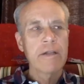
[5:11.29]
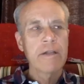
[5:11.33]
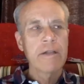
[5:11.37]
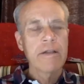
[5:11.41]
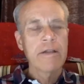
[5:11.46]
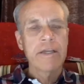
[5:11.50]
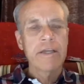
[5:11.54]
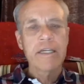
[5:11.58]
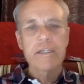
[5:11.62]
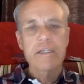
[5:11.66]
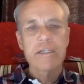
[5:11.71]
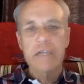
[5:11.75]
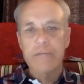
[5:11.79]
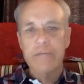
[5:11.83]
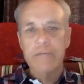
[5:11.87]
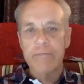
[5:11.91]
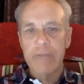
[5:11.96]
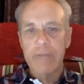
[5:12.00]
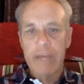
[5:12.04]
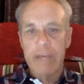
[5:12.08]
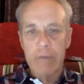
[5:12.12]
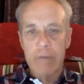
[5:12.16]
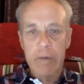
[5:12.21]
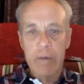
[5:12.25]
And he said,
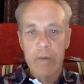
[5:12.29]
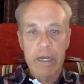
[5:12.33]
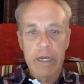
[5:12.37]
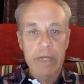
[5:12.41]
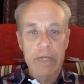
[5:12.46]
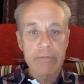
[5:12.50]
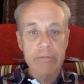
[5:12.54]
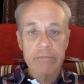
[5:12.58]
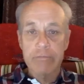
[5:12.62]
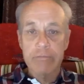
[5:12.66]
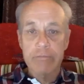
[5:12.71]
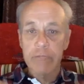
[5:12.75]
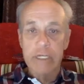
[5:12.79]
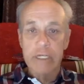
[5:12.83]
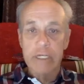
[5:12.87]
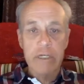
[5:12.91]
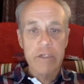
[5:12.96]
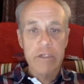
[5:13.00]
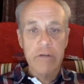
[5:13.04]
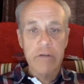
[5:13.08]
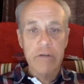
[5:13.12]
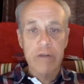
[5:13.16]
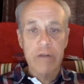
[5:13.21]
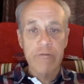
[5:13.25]
everybody, we got to
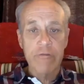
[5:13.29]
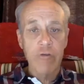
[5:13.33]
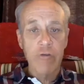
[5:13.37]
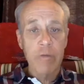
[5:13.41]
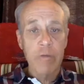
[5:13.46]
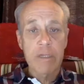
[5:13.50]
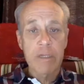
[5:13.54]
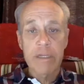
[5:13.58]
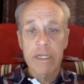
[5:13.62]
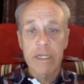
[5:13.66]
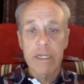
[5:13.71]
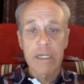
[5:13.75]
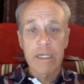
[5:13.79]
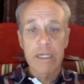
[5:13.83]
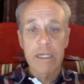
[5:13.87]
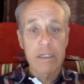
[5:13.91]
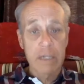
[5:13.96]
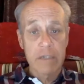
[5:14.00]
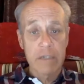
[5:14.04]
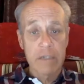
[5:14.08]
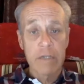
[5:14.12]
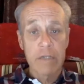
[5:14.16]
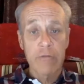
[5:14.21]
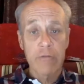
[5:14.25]
start formulating
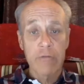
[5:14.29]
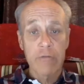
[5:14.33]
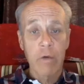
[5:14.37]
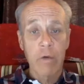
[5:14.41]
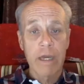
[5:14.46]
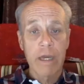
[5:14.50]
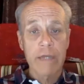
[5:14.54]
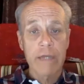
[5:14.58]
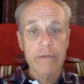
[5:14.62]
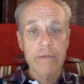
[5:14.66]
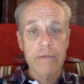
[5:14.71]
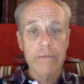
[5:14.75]
a different way.